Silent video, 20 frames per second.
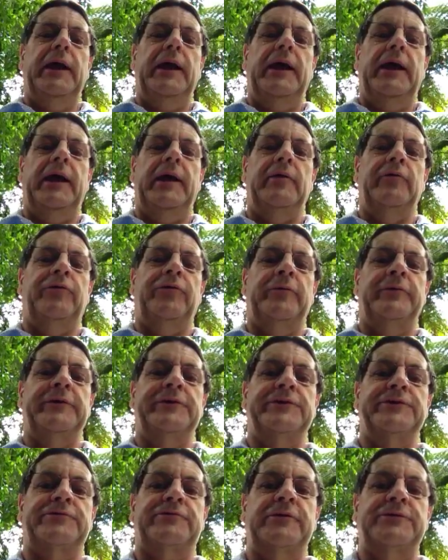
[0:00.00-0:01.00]
And from the
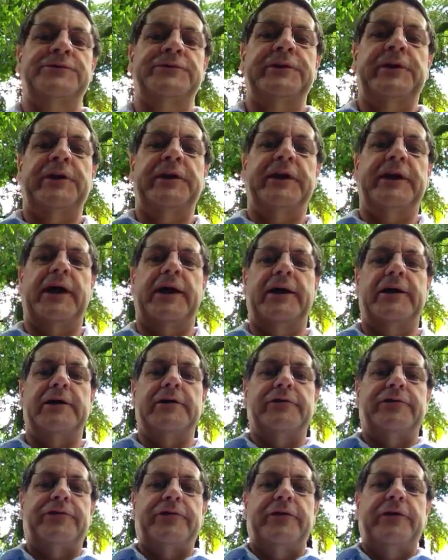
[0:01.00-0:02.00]
description that he
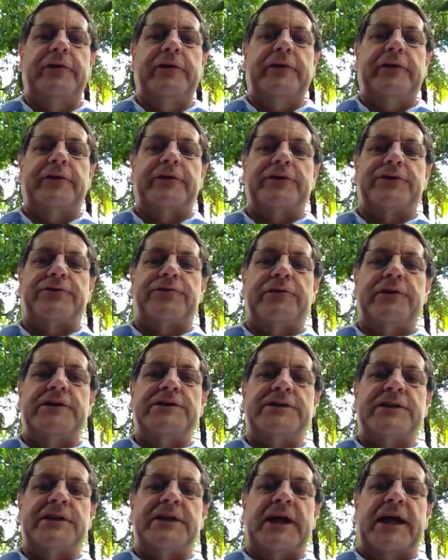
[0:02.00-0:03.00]
gave, the
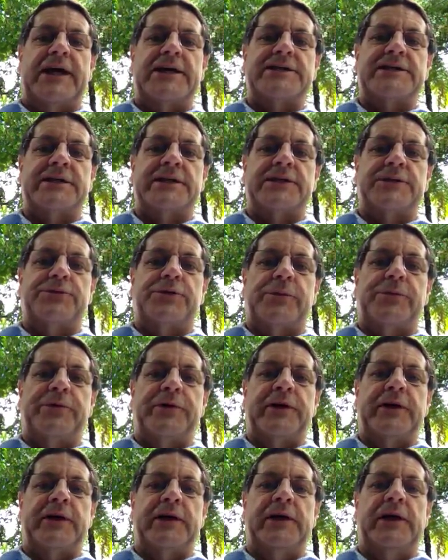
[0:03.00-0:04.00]
trees that he has in his
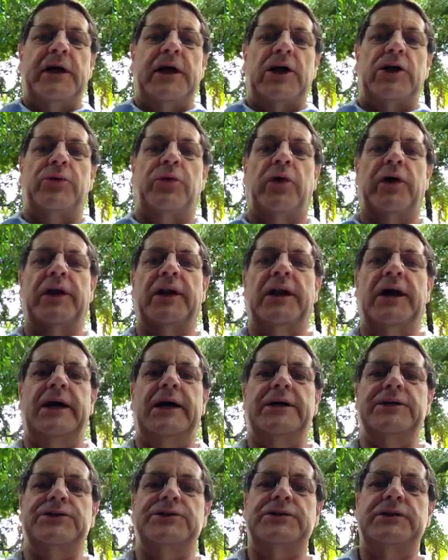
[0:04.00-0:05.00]
property are quite
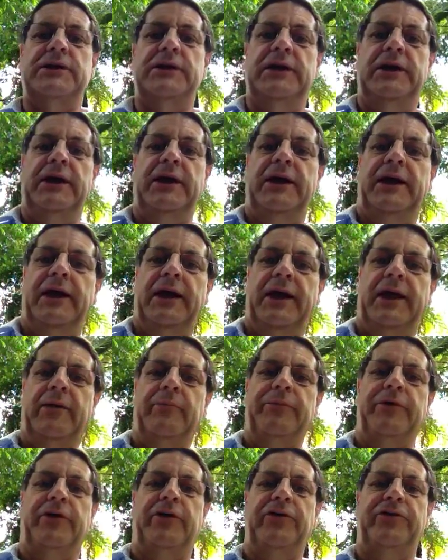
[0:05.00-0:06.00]
large.
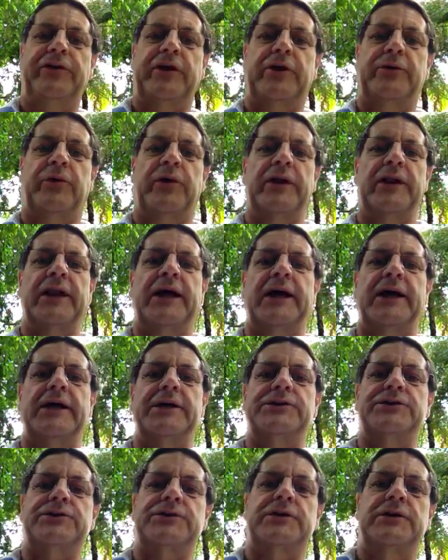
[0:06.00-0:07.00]
And because they're quite
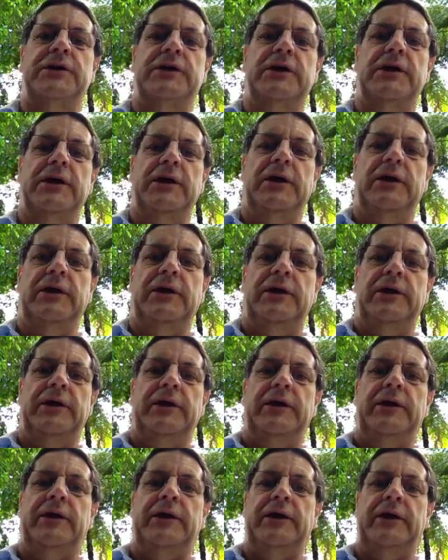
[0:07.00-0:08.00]
large,
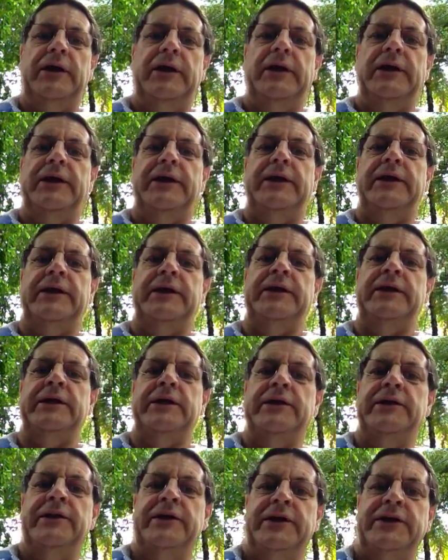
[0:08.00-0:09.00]
he
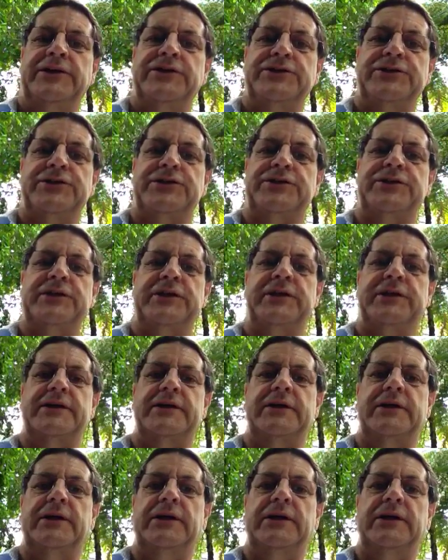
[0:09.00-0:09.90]
needs to seek